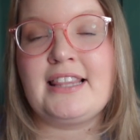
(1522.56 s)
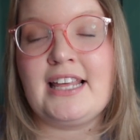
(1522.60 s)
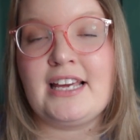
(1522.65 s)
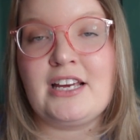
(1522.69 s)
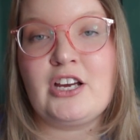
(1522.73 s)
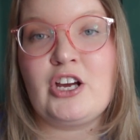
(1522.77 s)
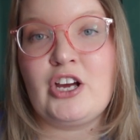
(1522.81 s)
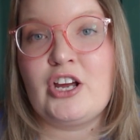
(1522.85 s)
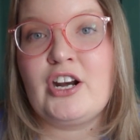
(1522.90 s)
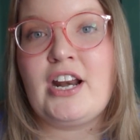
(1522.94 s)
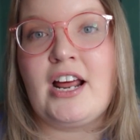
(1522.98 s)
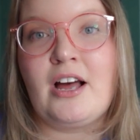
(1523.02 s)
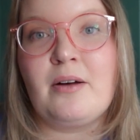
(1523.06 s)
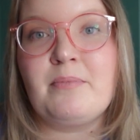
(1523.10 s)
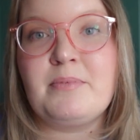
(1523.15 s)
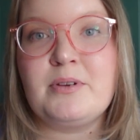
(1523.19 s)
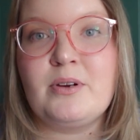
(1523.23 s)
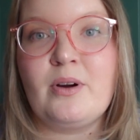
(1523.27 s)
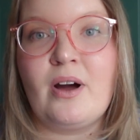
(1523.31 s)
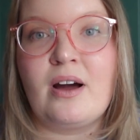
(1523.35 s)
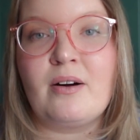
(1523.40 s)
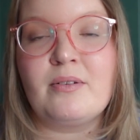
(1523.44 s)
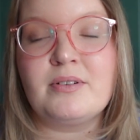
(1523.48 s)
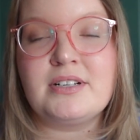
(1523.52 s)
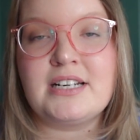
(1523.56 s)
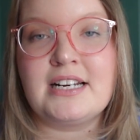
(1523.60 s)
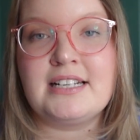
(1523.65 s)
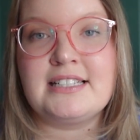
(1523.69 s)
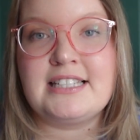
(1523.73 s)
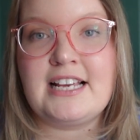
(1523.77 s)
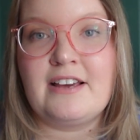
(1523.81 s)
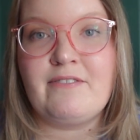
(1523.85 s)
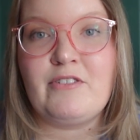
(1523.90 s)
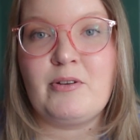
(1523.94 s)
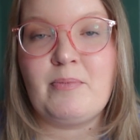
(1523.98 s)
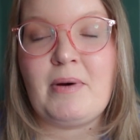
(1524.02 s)
can help you out and
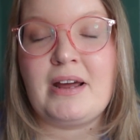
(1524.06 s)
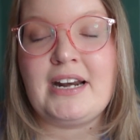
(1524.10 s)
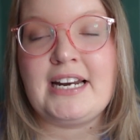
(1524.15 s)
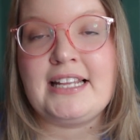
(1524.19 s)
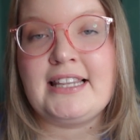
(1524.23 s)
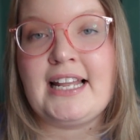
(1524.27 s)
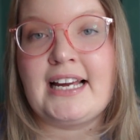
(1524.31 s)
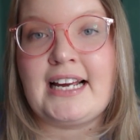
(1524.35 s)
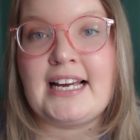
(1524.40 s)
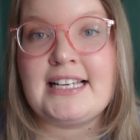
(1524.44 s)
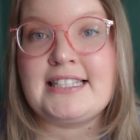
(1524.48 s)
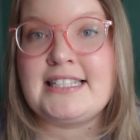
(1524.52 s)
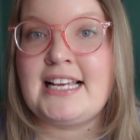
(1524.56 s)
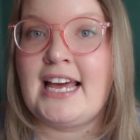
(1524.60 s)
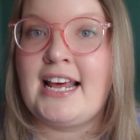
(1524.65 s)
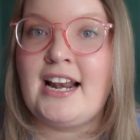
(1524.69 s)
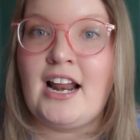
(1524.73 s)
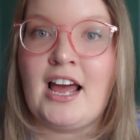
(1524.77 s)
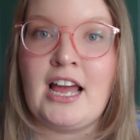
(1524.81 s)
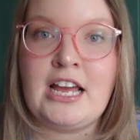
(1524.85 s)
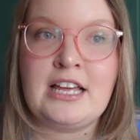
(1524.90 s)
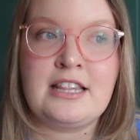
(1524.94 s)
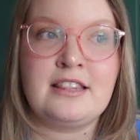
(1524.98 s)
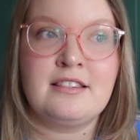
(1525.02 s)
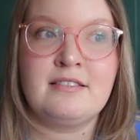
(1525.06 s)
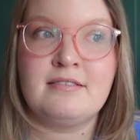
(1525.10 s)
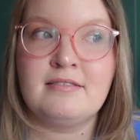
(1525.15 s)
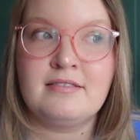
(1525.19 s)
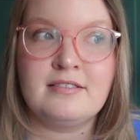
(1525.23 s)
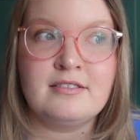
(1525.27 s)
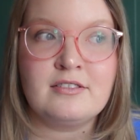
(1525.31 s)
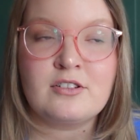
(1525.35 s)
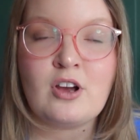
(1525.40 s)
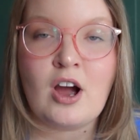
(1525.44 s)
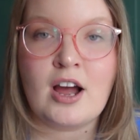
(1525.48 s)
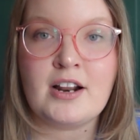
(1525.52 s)
save you money. Like I said, I
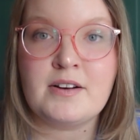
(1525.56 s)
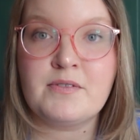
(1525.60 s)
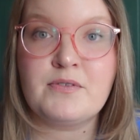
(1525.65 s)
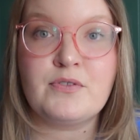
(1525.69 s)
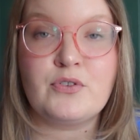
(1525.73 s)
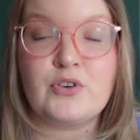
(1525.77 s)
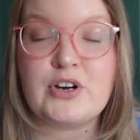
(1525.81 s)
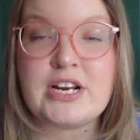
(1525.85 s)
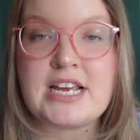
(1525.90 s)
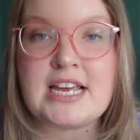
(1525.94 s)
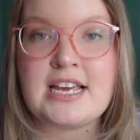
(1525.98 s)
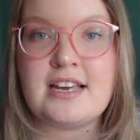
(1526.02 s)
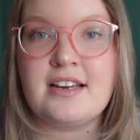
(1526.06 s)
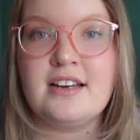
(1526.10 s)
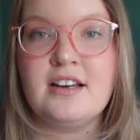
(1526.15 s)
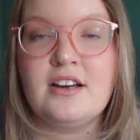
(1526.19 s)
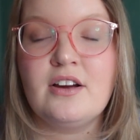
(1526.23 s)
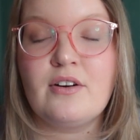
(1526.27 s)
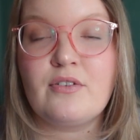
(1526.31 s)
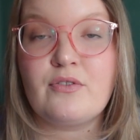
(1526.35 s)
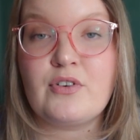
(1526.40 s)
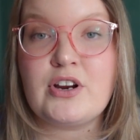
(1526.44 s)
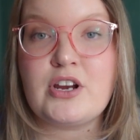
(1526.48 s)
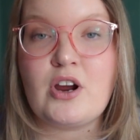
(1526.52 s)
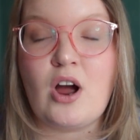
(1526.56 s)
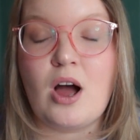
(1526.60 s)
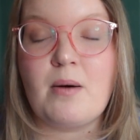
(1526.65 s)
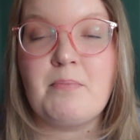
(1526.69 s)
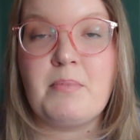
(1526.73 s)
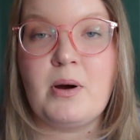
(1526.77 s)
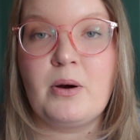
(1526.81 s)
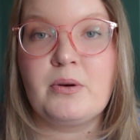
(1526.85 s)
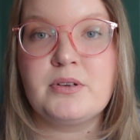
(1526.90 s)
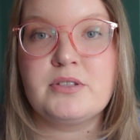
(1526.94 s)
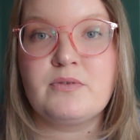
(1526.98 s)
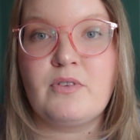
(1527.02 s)
got free
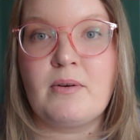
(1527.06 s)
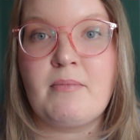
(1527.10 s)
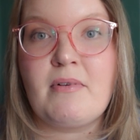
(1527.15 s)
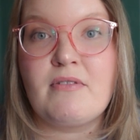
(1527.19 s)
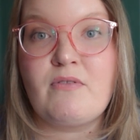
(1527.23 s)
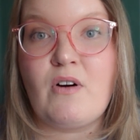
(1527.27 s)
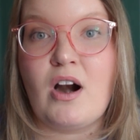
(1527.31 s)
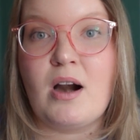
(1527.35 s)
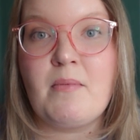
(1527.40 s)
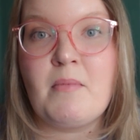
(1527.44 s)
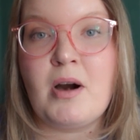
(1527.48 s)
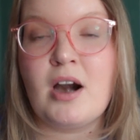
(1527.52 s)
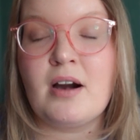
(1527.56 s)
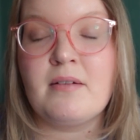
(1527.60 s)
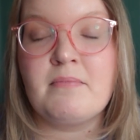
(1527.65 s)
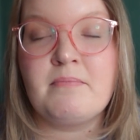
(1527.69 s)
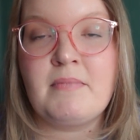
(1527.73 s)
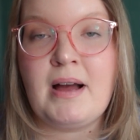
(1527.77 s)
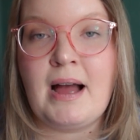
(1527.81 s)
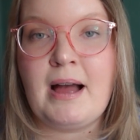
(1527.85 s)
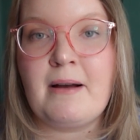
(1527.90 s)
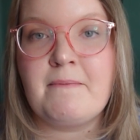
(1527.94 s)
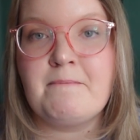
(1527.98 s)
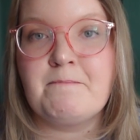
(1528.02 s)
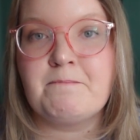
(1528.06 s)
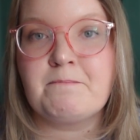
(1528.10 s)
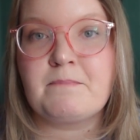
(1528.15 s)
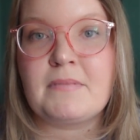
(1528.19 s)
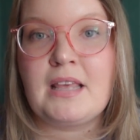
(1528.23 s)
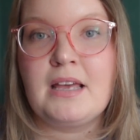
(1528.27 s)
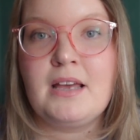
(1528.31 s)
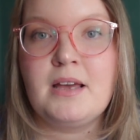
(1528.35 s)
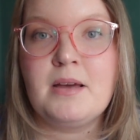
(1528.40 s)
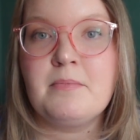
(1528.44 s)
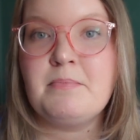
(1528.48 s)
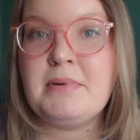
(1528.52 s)
compost from a farmer
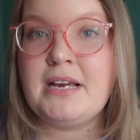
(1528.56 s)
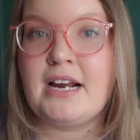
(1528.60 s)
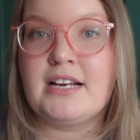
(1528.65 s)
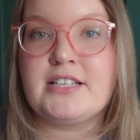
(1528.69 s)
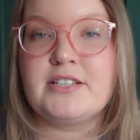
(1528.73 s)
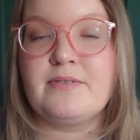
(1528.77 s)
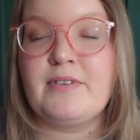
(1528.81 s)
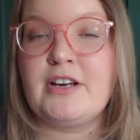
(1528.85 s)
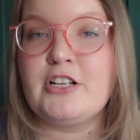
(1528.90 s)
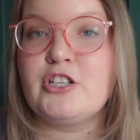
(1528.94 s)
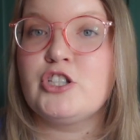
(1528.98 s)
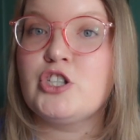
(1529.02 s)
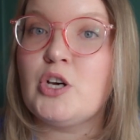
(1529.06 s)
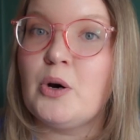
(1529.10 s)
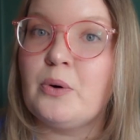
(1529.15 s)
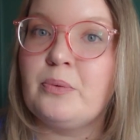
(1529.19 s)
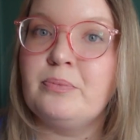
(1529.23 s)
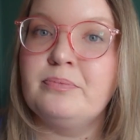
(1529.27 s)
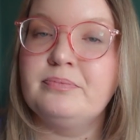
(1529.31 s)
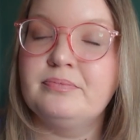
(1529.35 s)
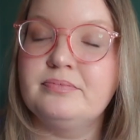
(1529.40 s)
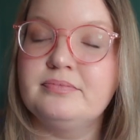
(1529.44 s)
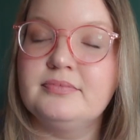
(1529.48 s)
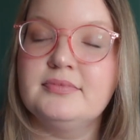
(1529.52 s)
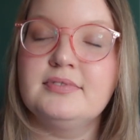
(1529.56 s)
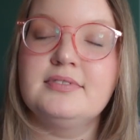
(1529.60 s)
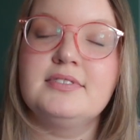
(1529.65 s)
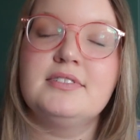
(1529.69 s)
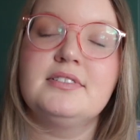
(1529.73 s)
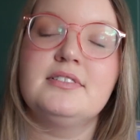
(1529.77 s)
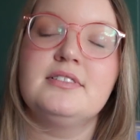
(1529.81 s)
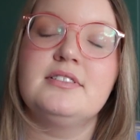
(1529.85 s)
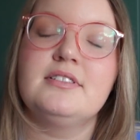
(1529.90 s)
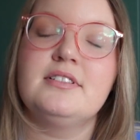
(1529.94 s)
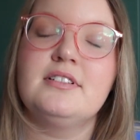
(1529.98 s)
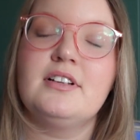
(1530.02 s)
because of it. So
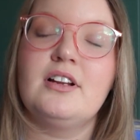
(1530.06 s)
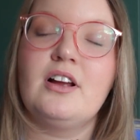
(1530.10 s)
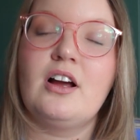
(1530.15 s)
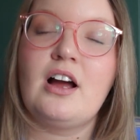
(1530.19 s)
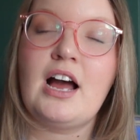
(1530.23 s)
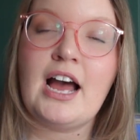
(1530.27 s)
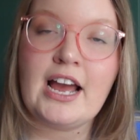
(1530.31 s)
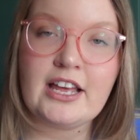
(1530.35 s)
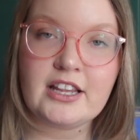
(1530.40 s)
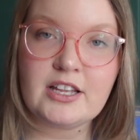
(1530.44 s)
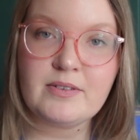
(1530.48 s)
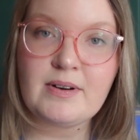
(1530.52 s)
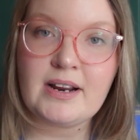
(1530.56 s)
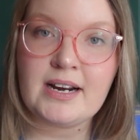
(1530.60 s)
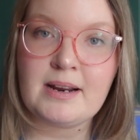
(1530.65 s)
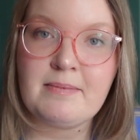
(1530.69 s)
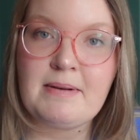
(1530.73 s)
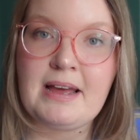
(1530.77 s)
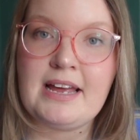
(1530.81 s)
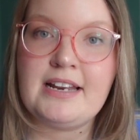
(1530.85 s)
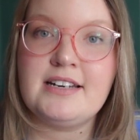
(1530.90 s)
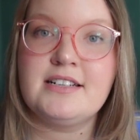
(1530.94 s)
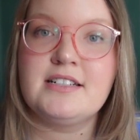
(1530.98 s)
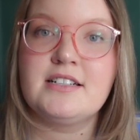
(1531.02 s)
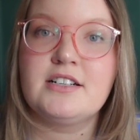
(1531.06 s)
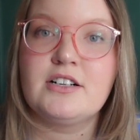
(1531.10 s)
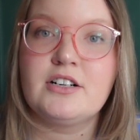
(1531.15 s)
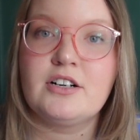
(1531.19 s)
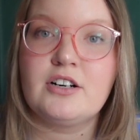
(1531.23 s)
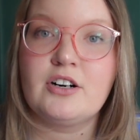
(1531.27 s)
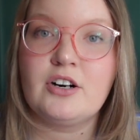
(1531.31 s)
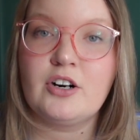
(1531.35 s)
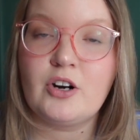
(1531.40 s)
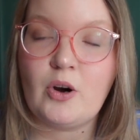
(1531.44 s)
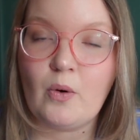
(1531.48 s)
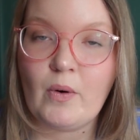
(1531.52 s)
highly recommend
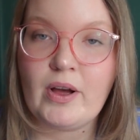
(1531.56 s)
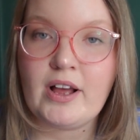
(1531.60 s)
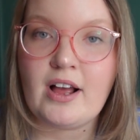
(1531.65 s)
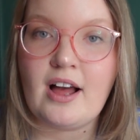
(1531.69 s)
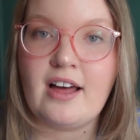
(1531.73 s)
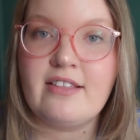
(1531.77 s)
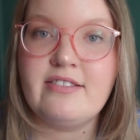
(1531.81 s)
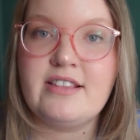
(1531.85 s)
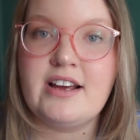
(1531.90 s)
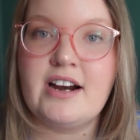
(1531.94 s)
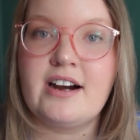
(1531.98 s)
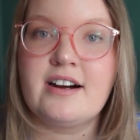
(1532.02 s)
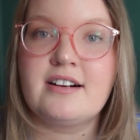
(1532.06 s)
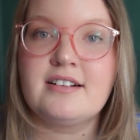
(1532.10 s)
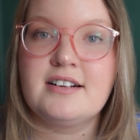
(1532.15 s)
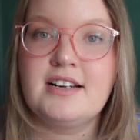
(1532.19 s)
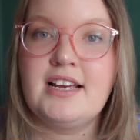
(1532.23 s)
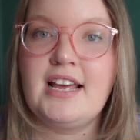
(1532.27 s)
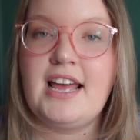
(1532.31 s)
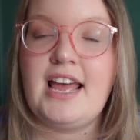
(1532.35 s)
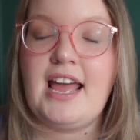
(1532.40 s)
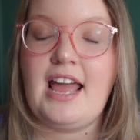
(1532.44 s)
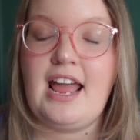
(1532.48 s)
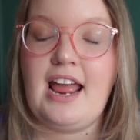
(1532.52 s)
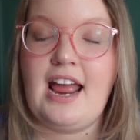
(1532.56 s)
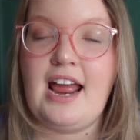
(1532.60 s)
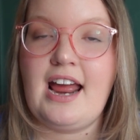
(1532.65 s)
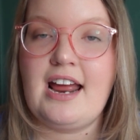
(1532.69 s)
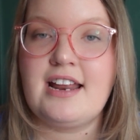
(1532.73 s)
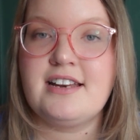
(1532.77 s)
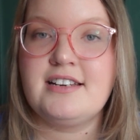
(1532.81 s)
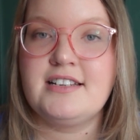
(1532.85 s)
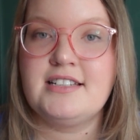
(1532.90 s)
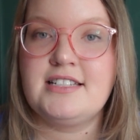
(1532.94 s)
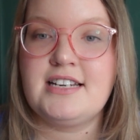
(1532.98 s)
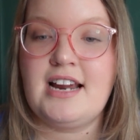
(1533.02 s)
going on there
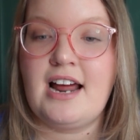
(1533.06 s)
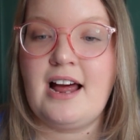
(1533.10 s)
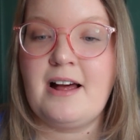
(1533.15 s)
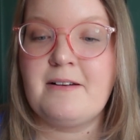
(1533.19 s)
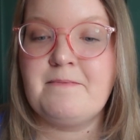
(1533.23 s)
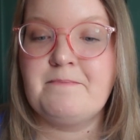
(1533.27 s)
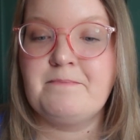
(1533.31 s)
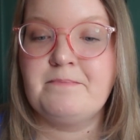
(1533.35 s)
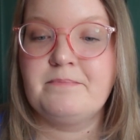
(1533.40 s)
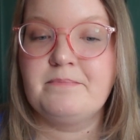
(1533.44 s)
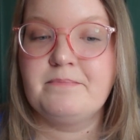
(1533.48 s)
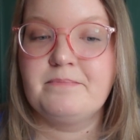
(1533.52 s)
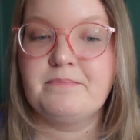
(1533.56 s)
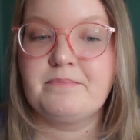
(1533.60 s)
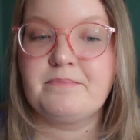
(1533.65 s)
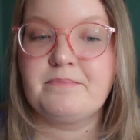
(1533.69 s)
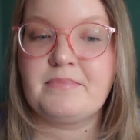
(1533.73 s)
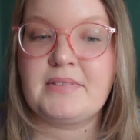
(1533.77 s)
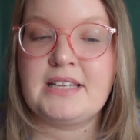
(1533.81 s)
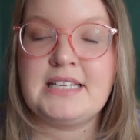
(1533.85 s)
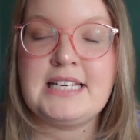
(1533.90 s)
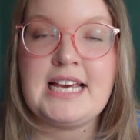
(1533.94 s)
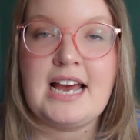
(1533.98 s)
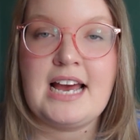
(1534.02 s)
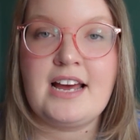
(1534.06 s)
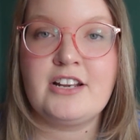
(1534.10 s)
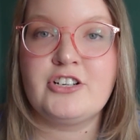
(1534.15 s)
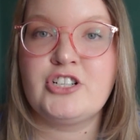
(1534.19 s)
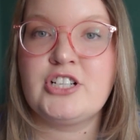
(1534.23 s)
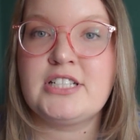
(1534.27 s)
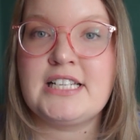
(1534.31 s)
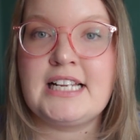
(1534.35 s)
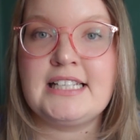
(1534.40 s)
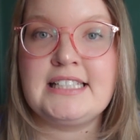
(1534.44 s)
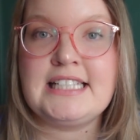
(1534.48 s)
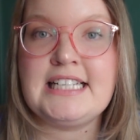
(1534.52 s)
and yeah,
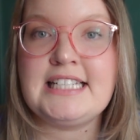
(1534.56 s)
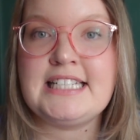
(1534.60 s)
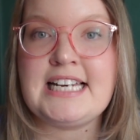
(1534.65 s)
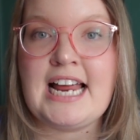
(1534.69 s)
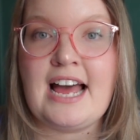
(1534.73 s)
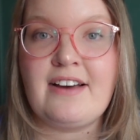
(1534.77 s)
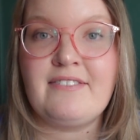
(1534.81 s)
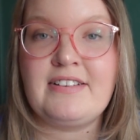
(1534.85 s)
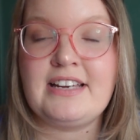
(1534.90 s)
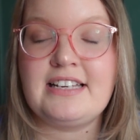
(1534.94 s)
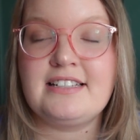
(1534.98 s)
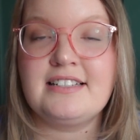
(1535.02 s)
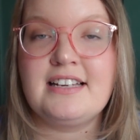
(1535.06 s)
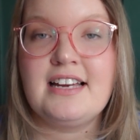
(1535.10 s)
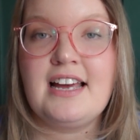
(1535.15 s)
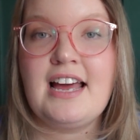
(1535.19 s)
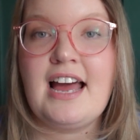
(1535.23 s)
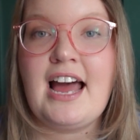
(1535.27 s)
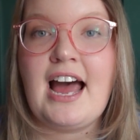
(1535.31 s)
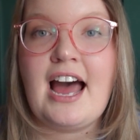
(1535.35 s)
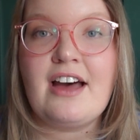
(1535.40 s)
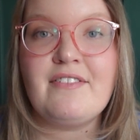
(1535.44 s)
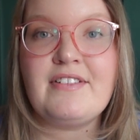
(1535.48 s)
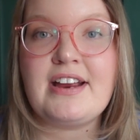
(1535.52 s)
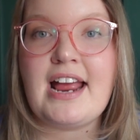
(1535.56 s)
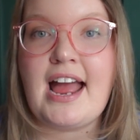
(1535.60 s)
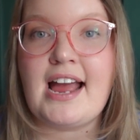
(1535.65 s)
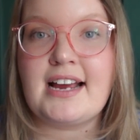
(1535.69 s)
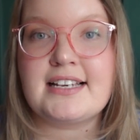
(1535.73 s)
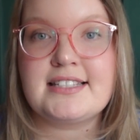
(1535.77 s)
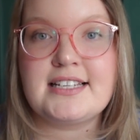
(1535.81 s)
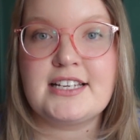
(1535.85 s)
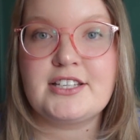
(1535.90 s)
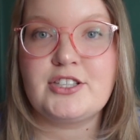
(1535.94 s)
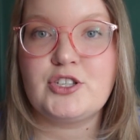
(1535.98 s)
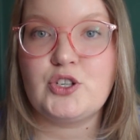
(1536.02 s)
just at least having
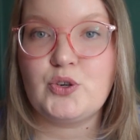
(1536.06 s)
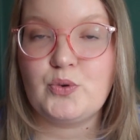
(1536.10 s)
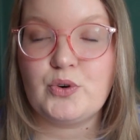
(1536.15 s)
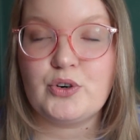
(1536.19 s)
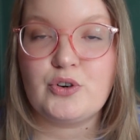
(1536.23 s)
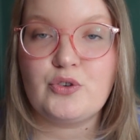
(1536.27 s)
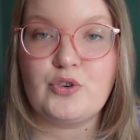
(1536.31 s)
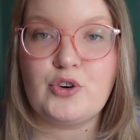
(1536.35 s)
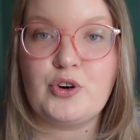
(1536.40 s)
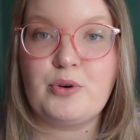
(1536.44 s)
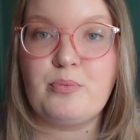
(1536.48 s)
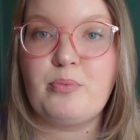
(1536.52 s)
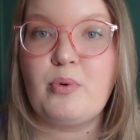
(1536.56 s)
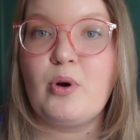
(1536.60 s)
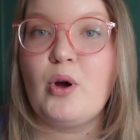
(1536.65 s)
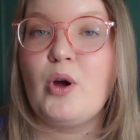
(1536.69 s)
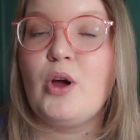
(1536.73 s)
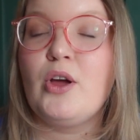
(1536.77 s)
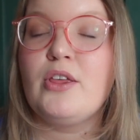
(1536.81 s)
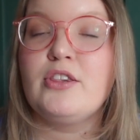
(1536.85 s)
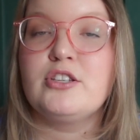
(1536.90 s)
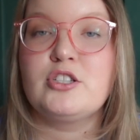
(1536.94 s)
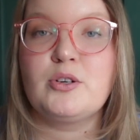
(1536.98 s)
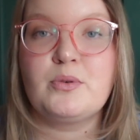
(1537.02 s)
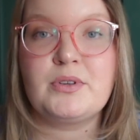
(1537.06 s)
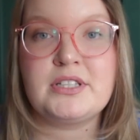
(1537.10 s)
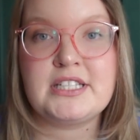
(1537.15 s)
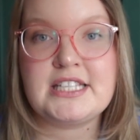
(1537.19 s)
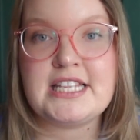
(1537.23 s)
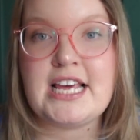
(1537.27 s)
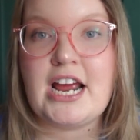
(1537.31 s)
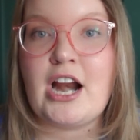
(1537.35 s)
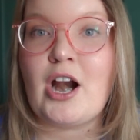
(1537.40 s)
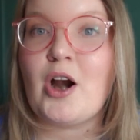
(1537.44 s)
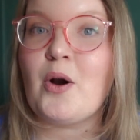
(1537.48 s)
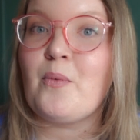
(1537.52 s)
access to a group so it's
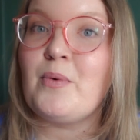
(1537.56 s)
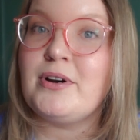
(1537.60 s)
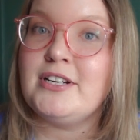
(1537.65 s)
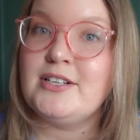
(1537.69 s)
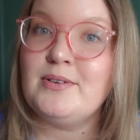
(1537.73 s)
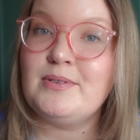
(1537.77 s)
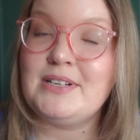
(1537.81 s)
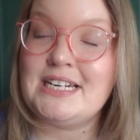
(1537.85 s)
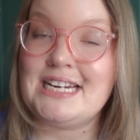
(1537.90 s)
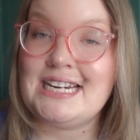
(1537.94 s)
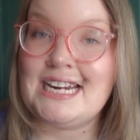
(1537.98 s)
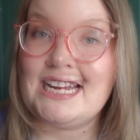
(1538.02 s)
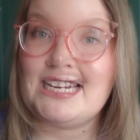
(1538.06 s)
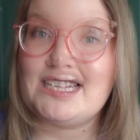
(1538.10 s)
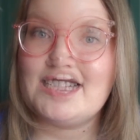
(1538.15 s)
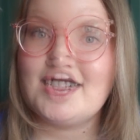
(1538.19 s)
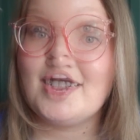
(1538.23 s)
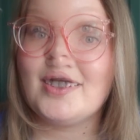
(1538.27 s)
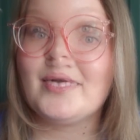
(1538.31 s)
there when you need it.